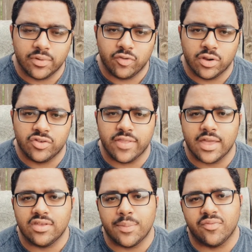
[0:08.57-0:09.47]
If you're into
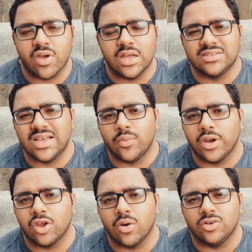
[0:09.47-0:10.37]
that type of content, I want to
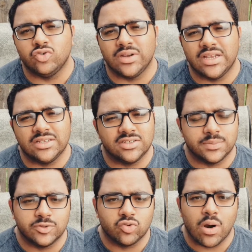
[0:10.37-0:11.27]
encourage you to hit the
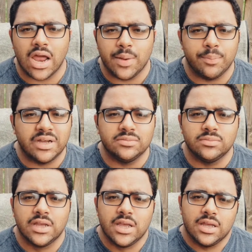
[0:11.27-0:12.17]
subscribe
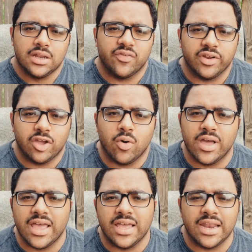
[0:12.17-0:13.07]
button. Definitely go
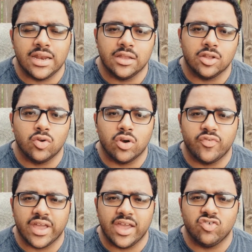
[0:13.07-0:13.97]
ahead and hit the
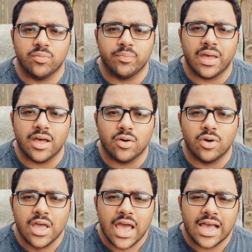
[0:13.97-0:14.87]
notification bell,
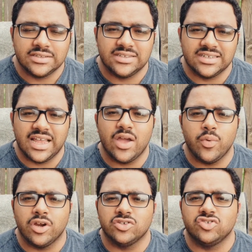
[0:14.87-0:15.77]
as today
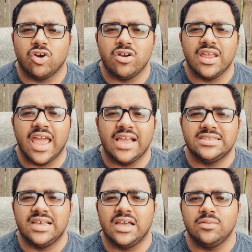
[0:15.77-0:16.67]
we are starting a
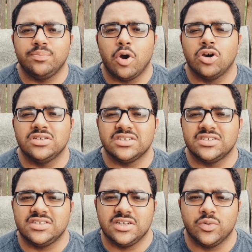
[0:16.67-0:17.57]
10-part
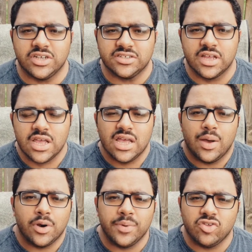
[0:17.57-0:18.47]
series. I'm
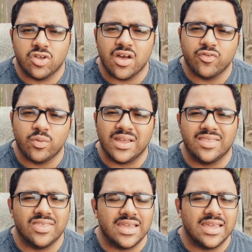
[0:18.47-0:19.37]
going to be
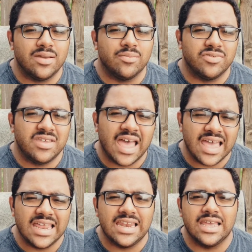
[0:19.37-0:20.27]
covering the
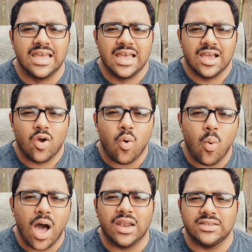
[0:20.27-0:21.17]
10
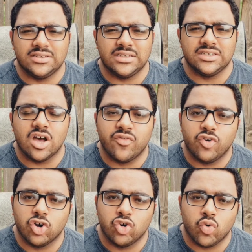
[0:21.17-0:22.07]
qualities of
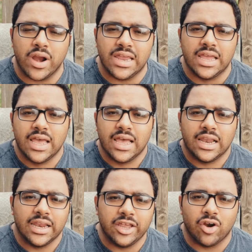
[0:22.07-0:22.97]
a great
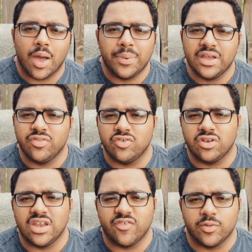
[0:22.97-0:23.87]
leader. I believe there's a
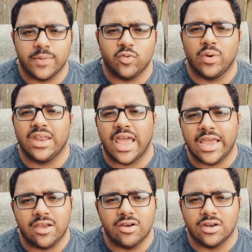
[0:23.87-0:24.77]
difference between a
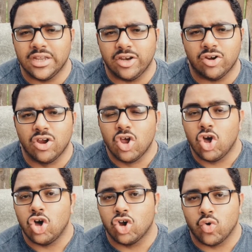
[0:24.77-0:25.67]
good leader,
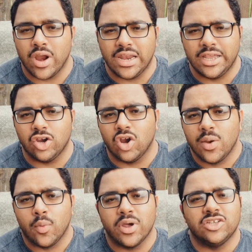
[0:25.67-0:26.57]
a great leader.
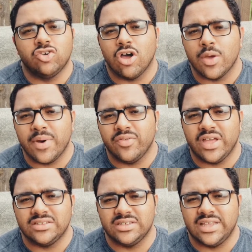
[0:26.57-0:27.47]
We're going to talk about
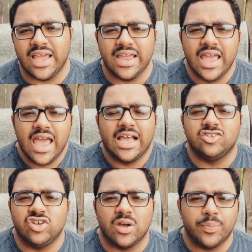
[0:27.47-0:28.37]
that today and
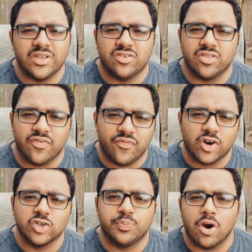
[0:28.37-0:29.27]
jump into the
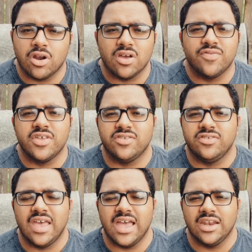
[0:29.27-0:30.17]
first part of this
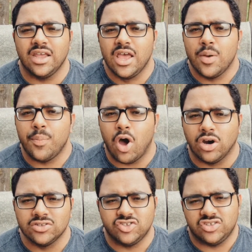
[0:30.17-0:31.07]

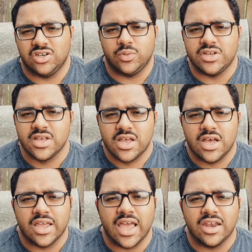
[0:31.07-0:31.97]
10-part series,
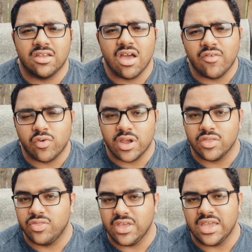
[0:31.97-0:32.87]
again
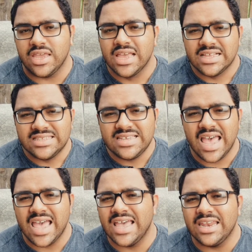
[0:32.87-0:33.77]
covering the
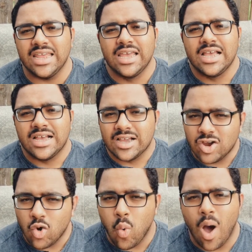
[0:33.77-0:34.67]
10
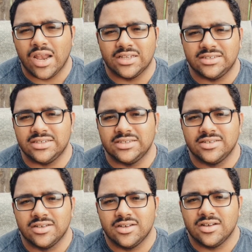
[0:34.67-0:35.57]

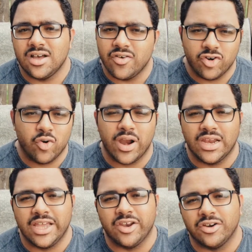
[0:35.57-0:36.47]
qualities of a great
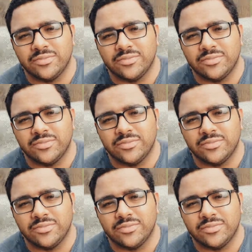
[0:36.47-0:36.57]
leader.